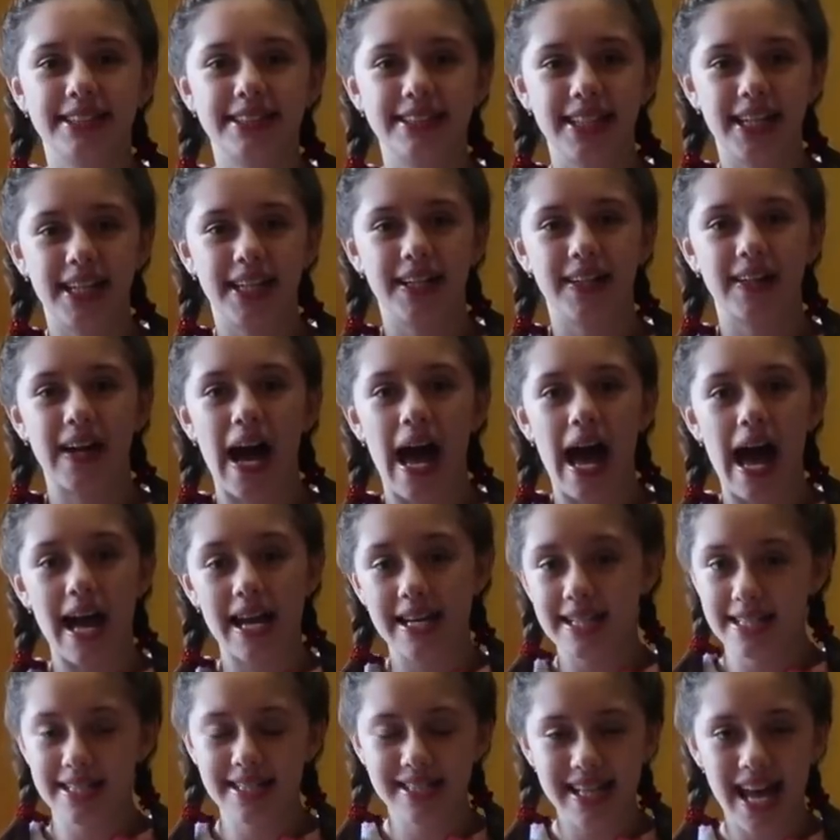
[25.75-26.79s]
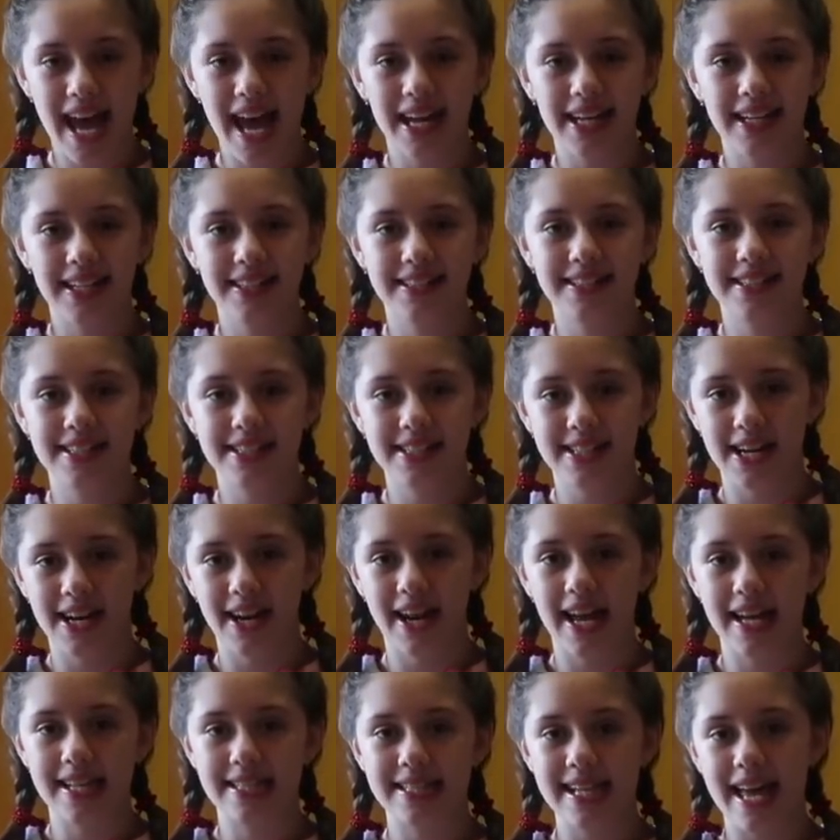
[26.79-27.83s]
So I decided to show you
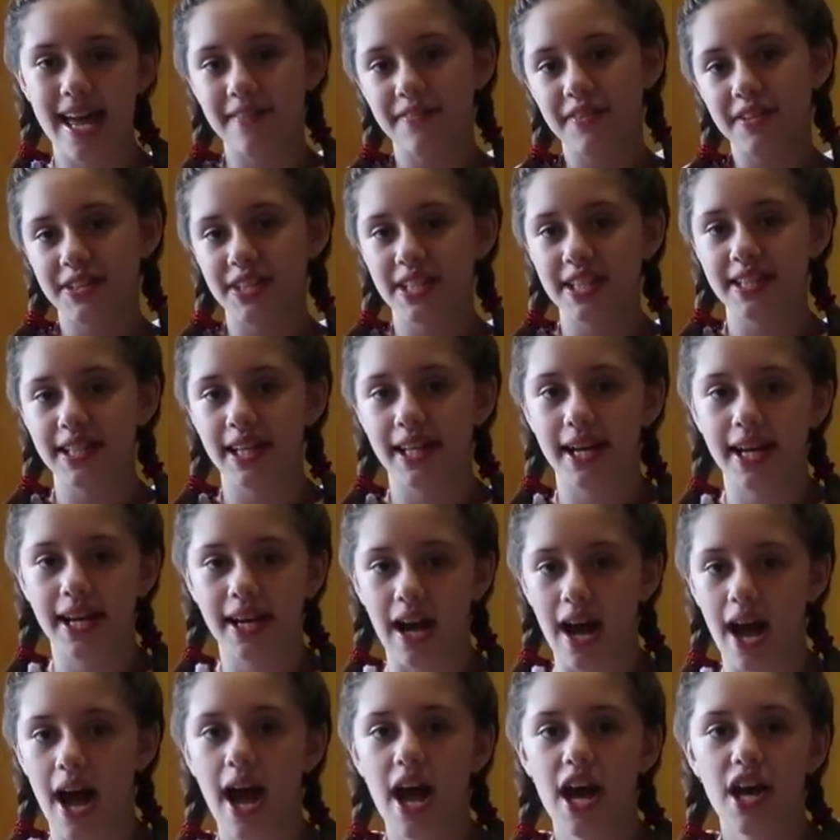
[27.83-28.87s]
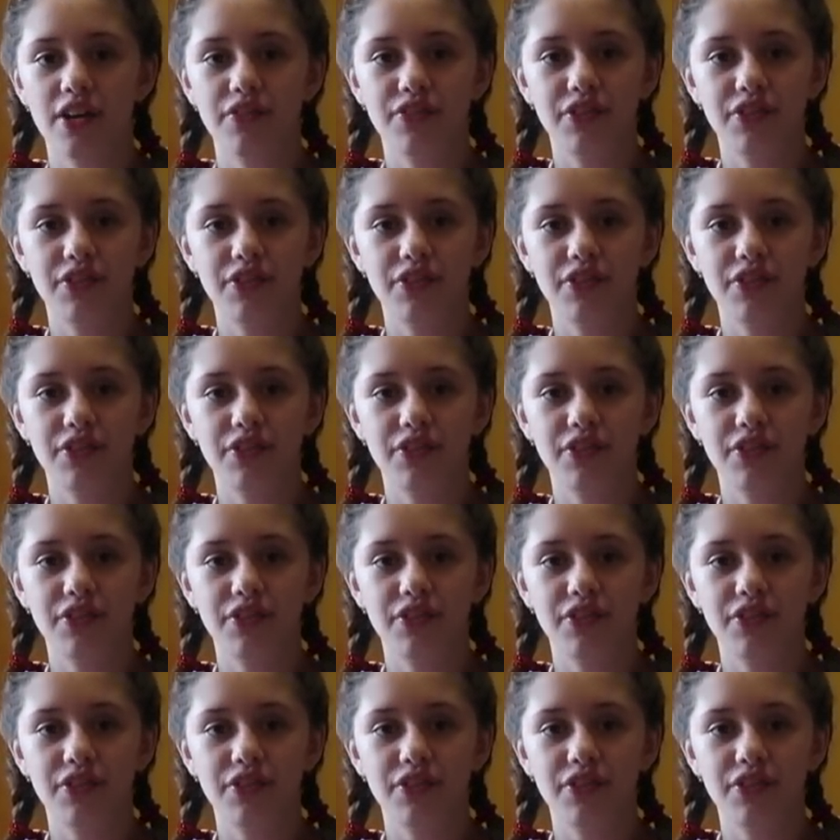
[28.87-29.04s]
guys everything that I got